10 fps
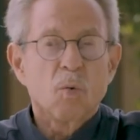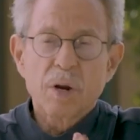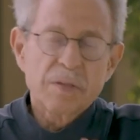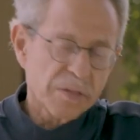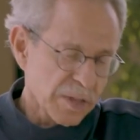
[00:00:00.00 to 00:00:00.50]
One
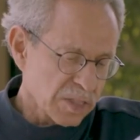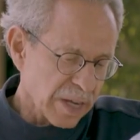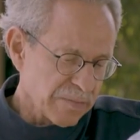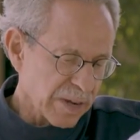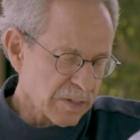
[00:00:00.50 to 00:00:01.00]
of the things
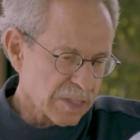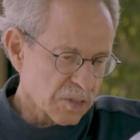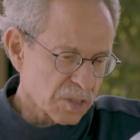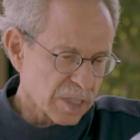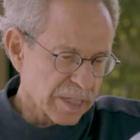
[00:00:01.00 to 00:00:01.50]
I found
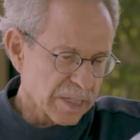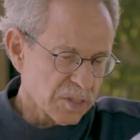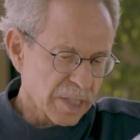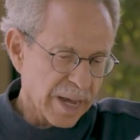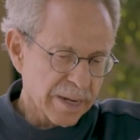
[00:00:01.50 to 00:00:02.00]
interesting
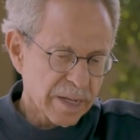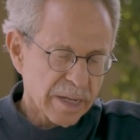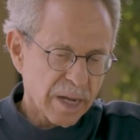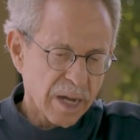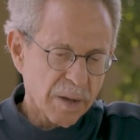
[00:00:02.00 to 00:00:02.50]
is that,
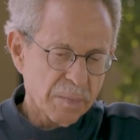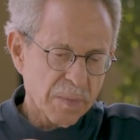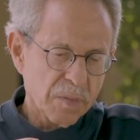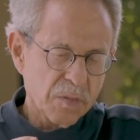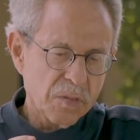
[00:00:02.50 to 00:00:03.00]
um,
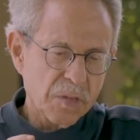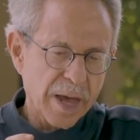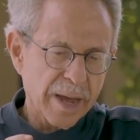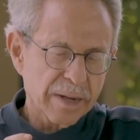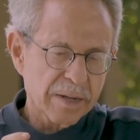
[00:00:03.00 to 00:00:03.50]

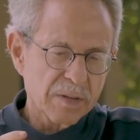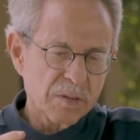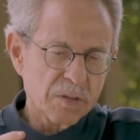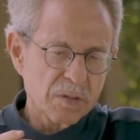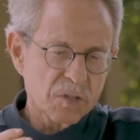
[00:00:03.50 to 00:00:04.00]
that
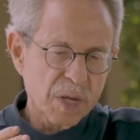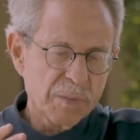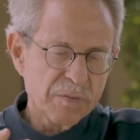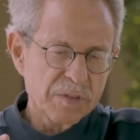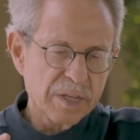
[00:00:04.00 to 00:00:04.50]
some
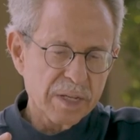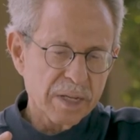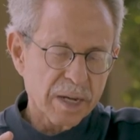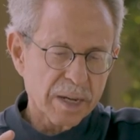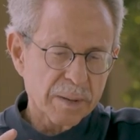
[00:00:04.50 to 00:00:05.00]
of the
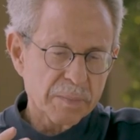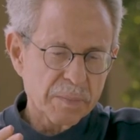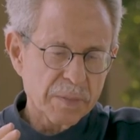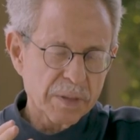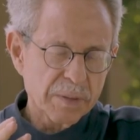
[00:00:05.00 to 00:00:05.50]
uh,
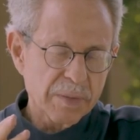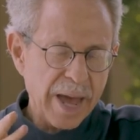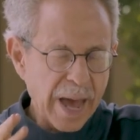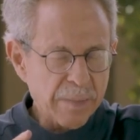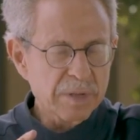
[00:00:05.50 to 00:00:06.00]
the, the
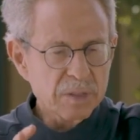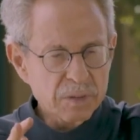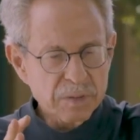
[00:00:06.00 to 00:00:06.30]
habitable